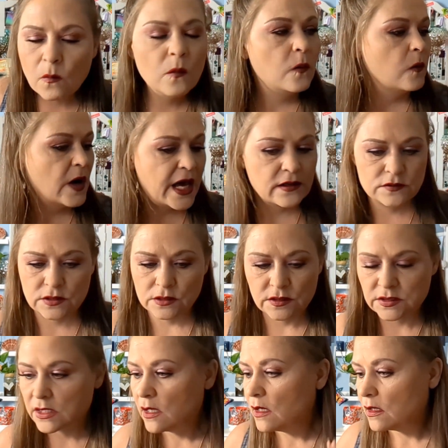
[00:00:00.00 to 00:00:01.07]

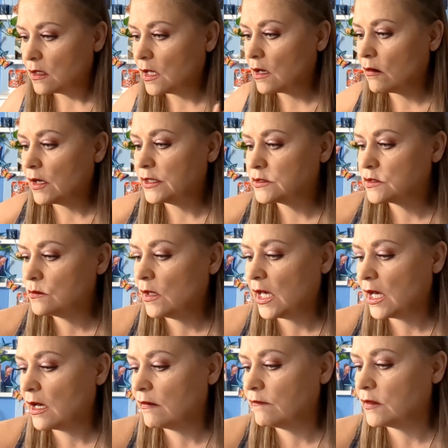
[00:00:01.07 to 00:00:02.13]
Wowzers. Now, I do
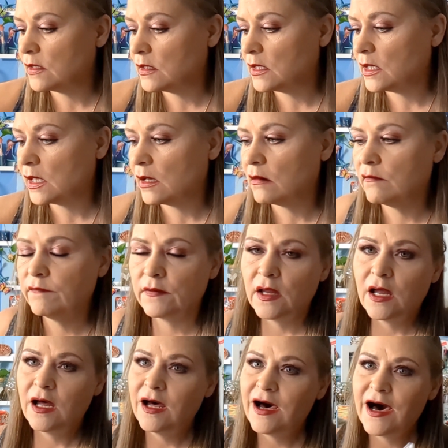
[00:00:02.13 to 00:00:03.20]
have the e.l.f.
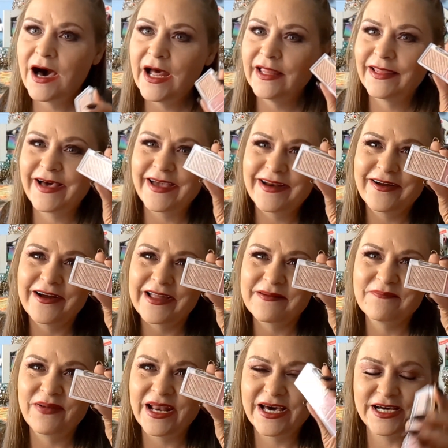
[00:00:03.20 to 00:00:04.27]
highlighter
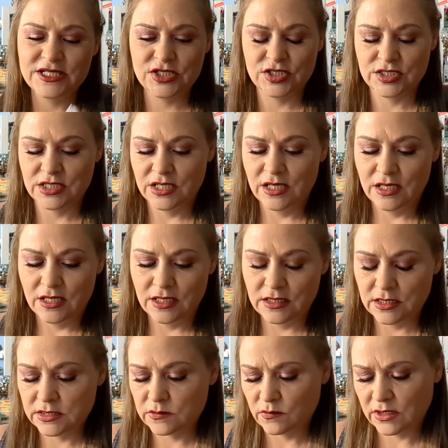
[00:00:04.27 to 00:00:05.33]
and blush.
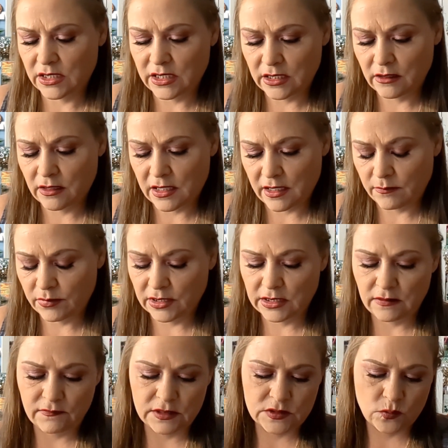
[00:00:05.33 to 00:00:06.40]
This one here, I
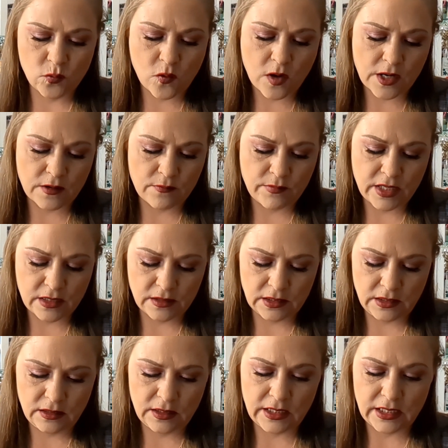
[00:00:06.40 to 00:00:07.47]
believe, is
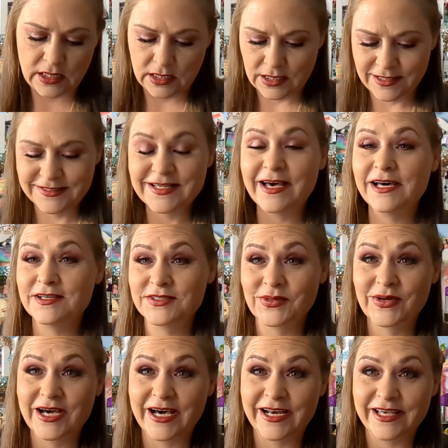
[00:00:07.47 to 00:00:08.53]
watermelon. It is. I
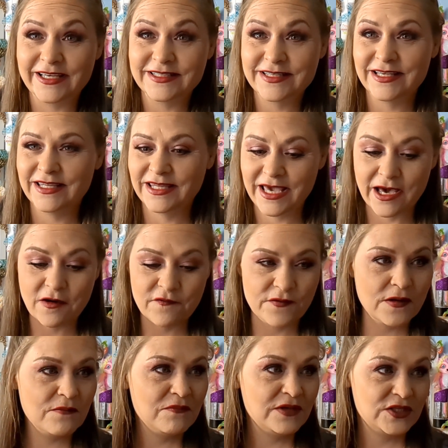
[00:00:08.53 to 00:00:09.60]
also got it in the e.l.f.
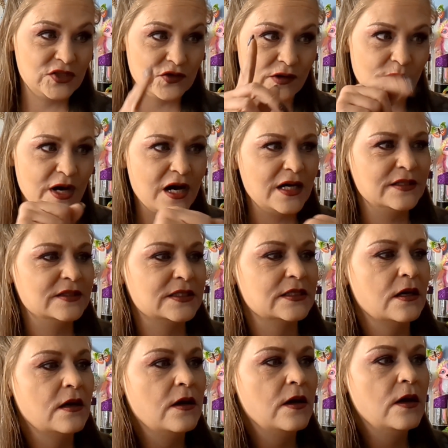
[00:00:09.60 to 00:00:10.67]
mystery box.
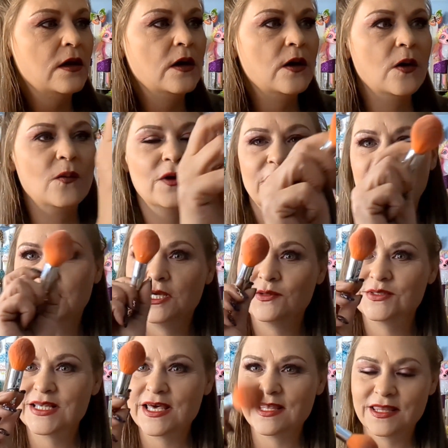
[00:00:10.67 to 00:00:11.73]
We're going to
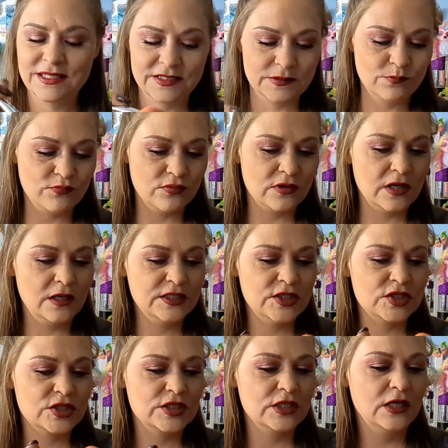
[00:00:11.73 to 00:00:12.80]
use this
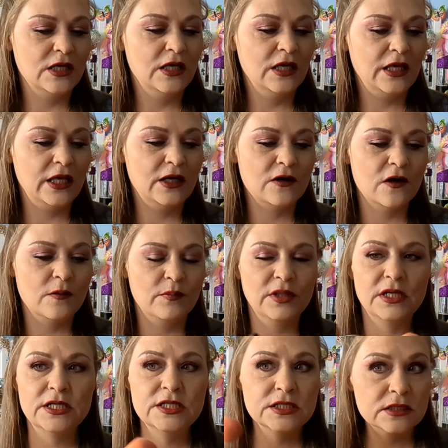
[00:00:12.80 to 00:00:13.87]
brush in our
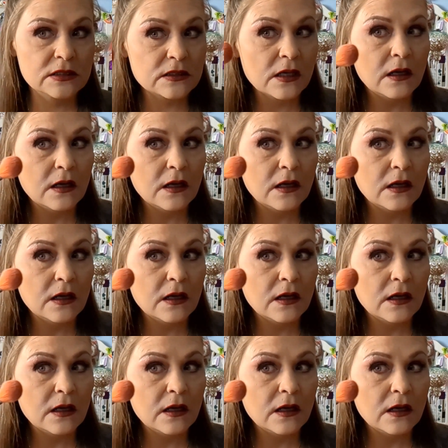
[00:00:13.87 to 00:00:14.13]
blush.